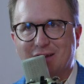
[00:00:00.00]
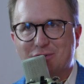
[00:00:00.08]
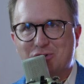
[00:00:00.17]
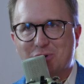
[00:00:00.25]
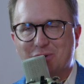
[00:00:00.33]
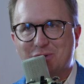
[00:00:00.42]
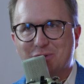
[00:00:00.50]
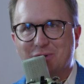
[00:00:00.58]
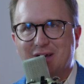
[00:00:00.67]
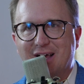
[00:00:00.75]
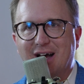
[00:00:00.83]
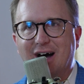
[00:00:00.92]
a joke too.
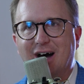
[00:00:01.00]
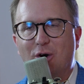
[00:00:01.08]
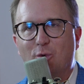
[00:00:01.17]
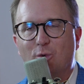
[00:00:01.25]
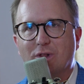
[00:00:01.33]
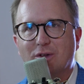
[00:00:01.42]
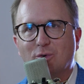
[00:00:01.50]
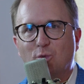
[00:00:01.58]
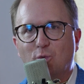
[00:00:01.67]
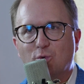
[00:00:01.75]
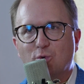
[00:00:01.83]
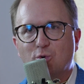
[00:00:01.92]

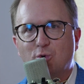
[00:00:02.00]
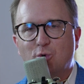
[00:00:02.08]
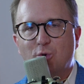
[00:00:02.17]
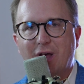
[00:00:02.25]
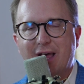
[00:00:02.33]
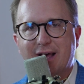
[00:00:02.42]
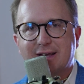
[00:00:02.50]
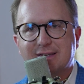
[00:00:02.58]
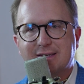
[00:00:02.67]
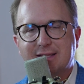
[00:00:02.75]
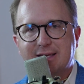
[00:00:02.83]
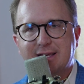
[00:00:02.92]
Who
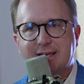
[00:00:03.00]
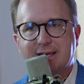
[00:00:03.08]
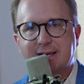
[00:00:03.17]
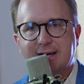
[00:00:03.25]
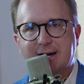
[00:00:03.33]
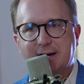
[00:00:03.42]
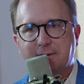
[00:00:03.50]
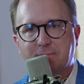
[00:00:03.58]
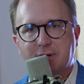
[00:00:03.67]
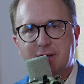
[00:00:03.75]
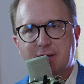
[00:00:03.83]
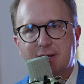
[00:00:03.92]
has
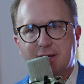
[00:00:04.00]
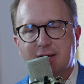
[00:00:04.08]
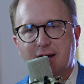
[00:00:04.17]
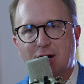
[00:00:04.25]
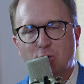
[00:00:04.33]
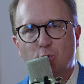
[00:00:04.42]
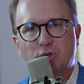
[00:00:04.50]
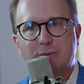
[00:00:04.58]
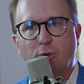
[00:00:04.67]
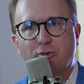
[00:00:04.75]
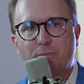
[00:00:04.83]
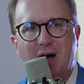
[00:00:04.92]
who's the
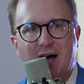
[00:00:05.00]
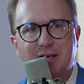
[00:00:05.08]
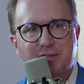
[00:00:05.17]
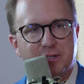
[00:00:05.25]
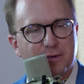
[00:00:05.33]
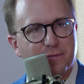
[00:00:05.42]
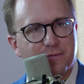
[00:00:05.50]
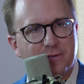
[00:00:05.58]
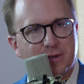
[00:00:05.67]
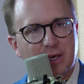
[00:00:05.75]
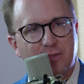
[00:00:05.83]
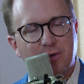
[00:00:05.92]
most positive
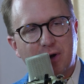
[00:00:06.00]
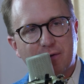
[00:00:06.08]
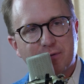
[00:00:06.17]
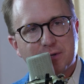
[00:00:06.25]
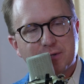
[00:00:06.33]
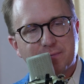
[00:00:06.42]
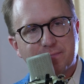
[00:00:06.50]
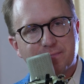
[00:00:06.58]
in the office?